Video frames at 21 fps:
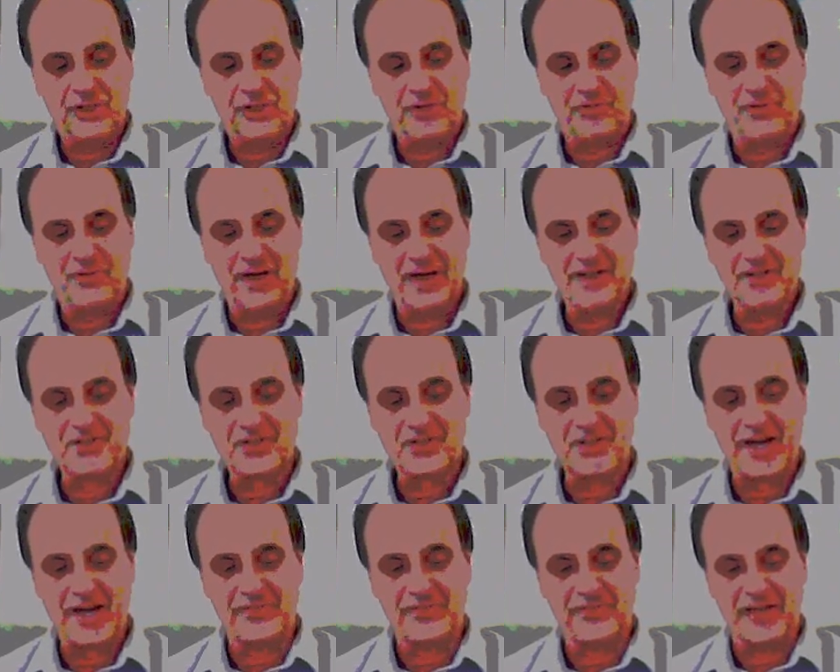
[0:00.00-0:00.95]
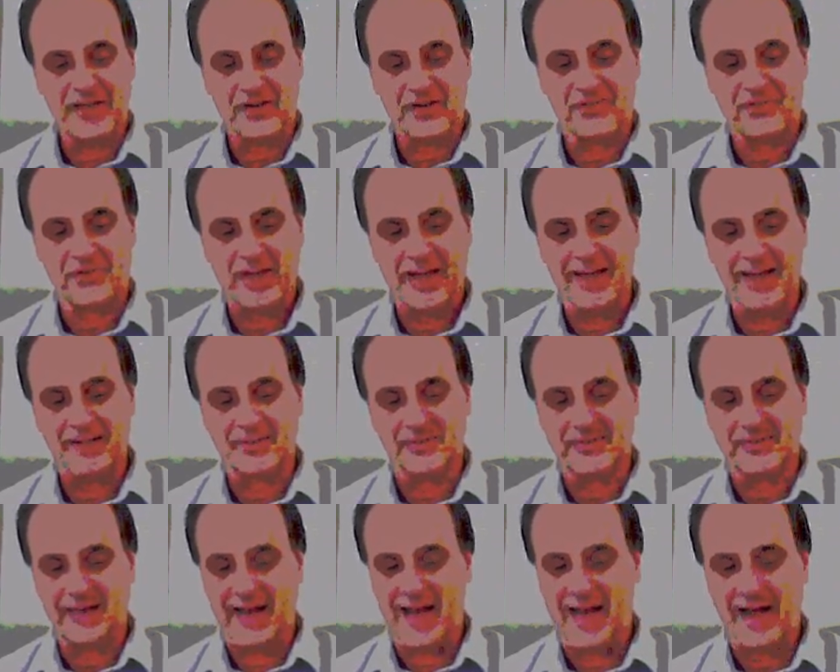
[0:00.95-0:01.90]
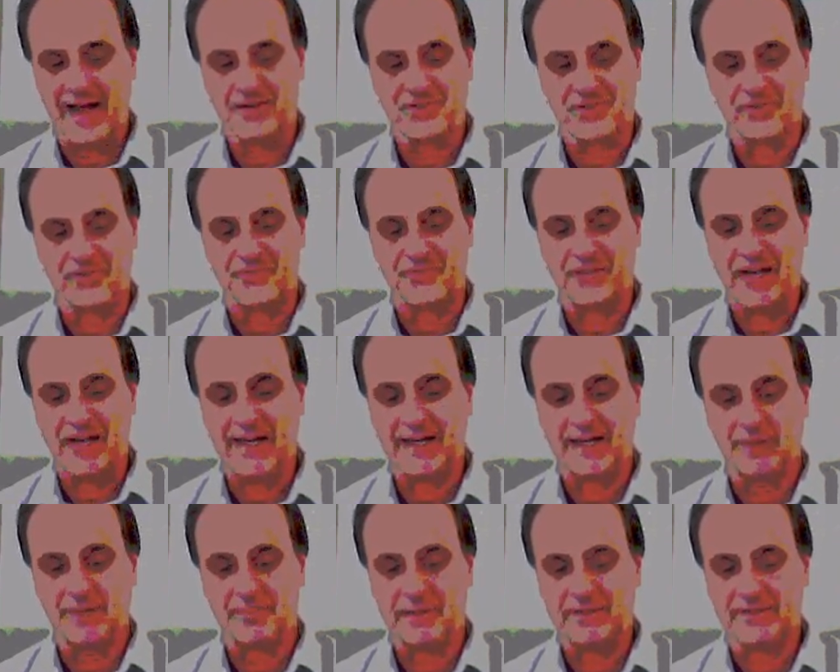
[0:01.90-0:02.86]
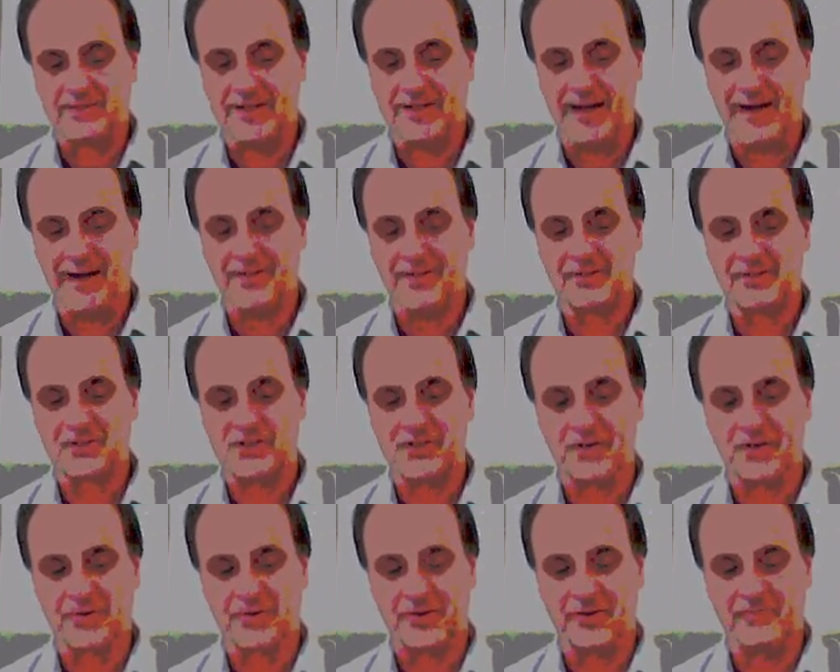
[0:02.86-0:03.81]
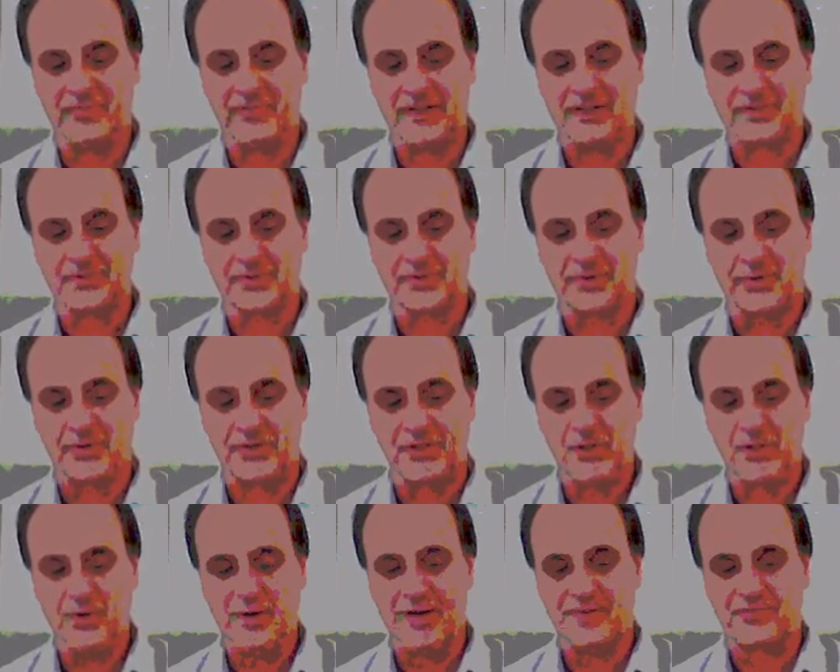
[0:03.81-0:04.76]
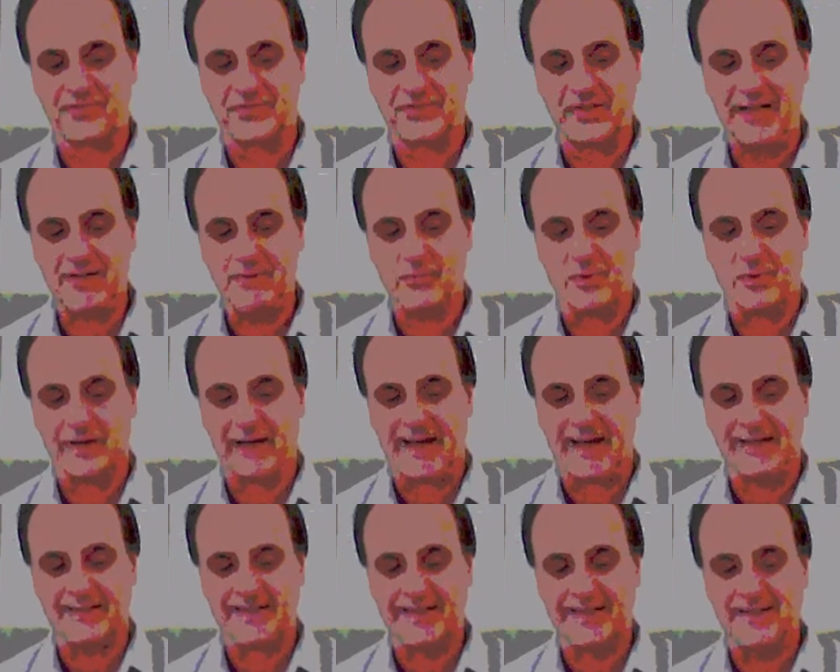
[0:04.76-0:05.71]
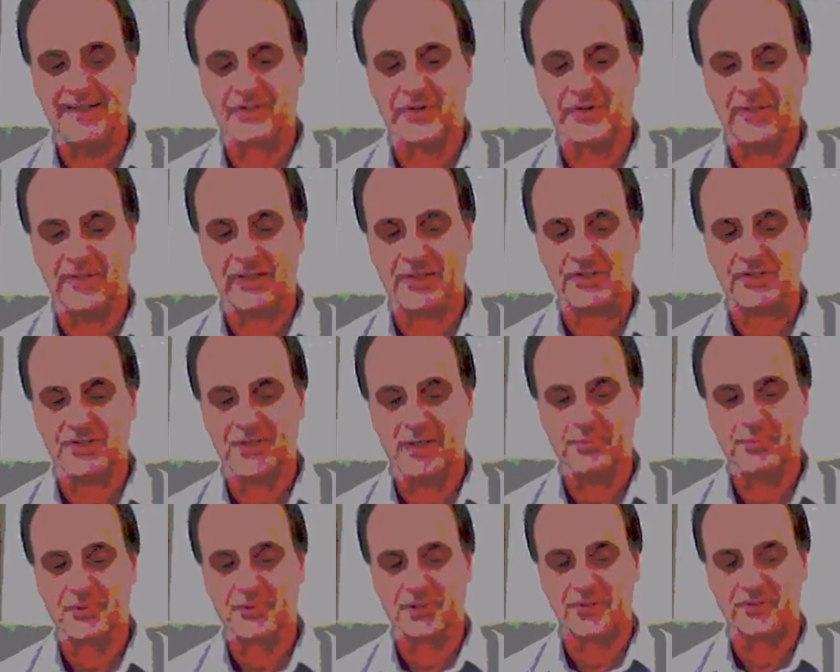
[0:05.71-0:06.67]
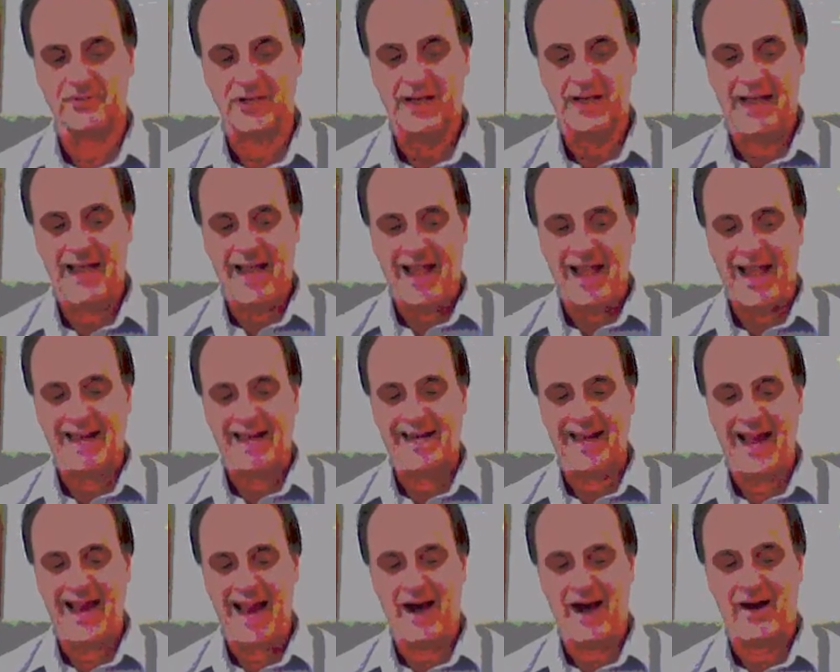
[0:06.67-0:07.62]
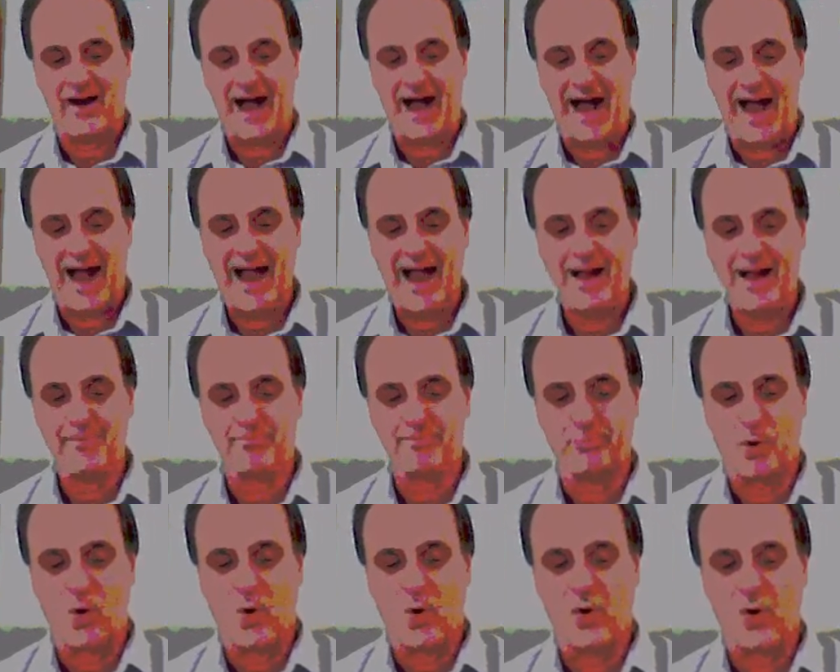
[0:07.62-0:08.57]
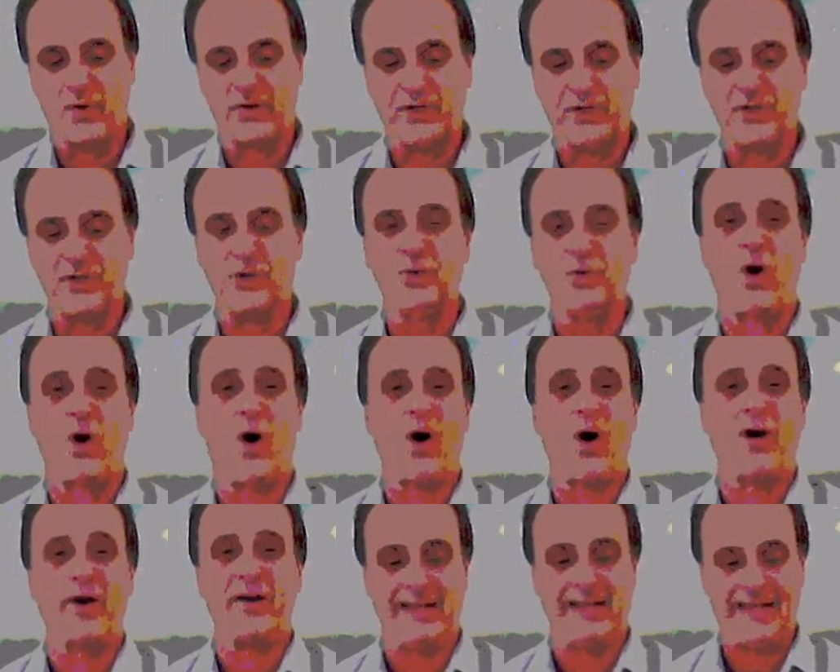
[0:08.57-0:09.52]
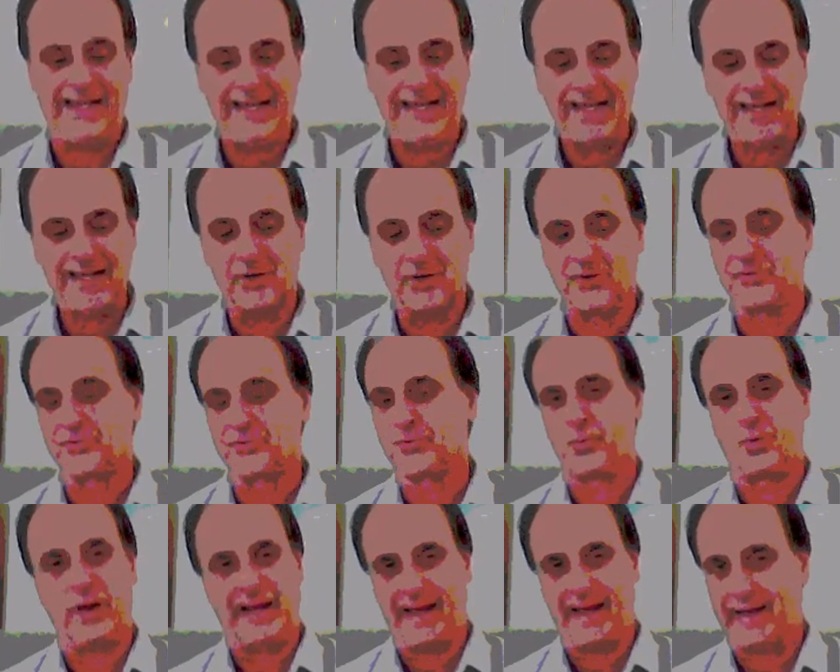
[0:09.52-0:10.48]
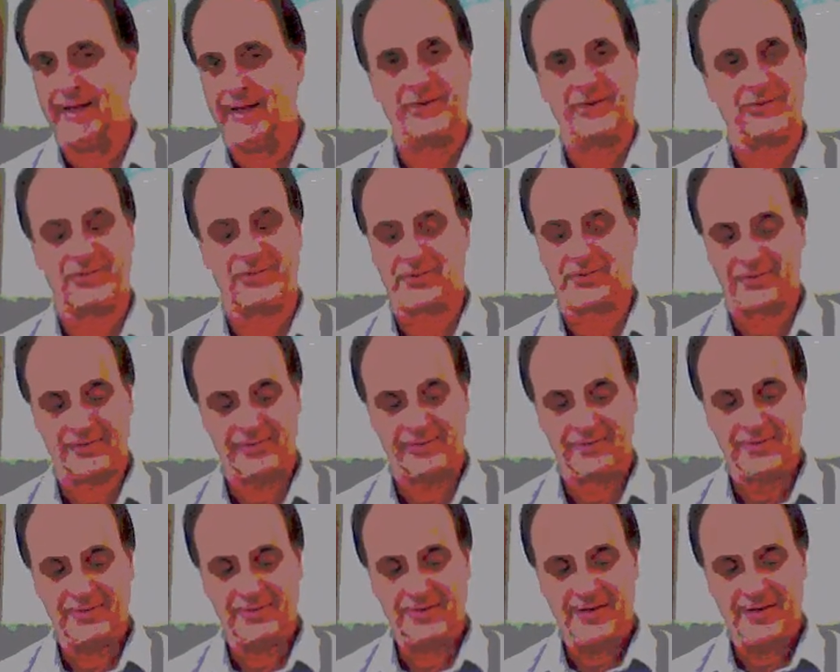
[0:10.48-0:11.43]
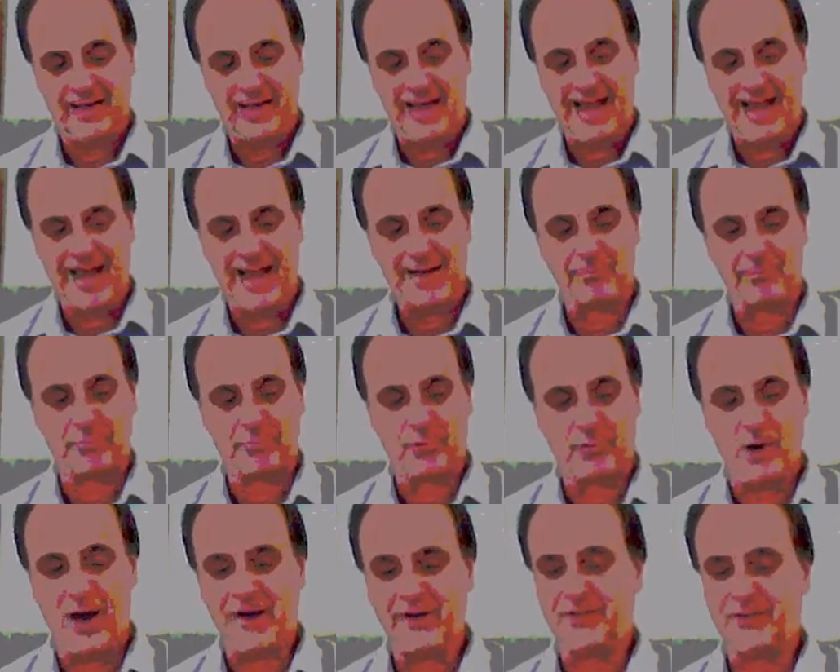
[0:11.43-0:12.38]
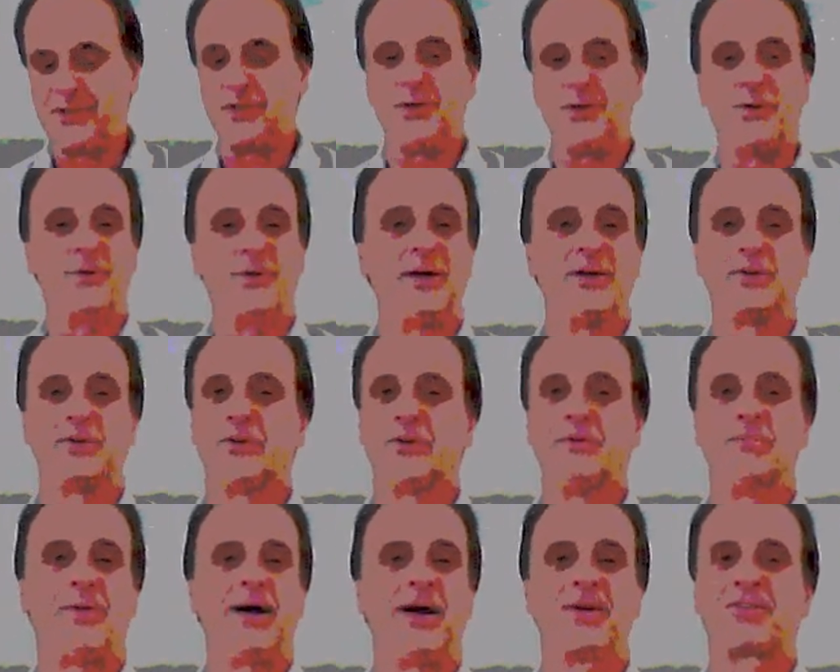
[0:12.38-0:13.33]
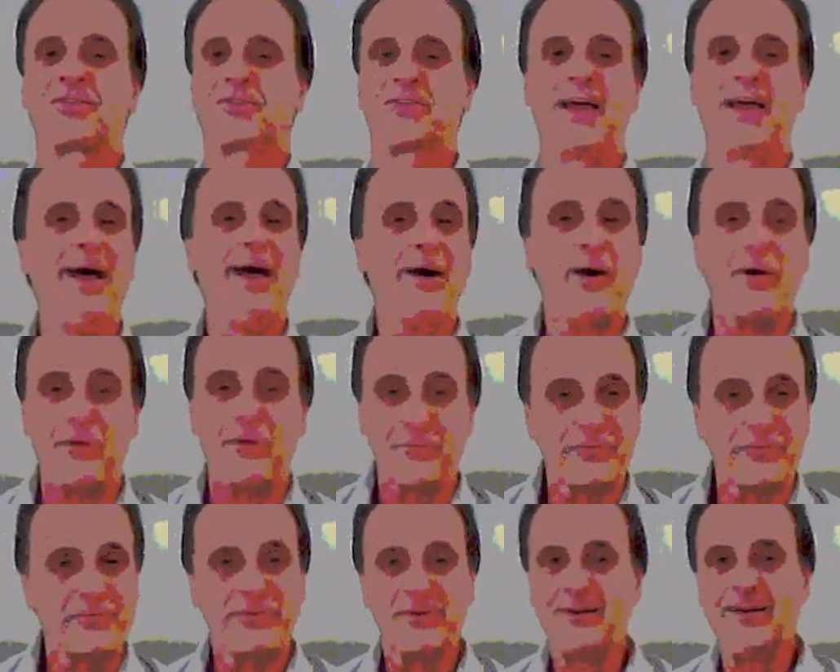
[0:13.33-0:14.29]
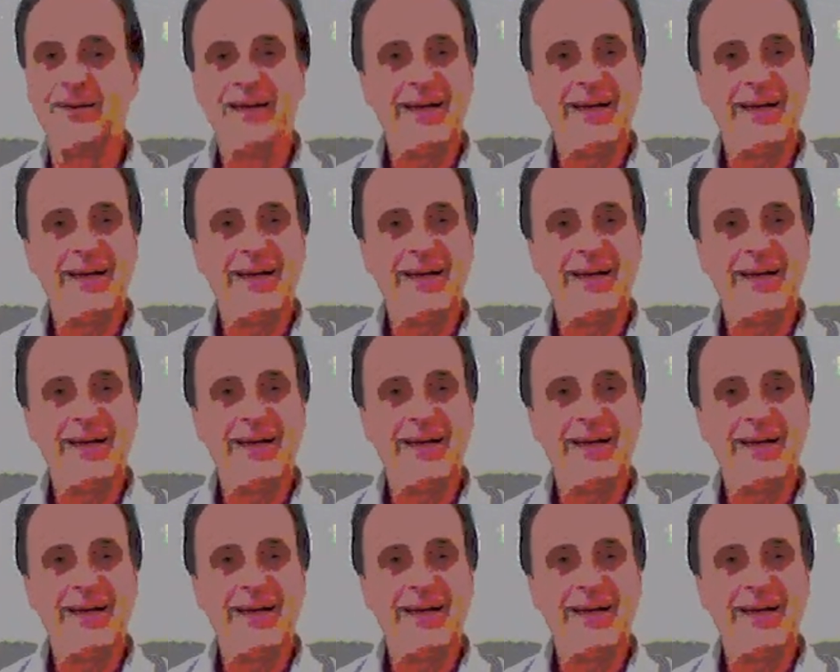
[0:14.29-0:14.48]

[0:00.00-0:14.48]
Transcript: Thus shalt thou say to the house of Jacob, and tell the children of Israel, you have seen what I did to the Egyptians, and how I bore you on eagle's wings, and brought you unto myself.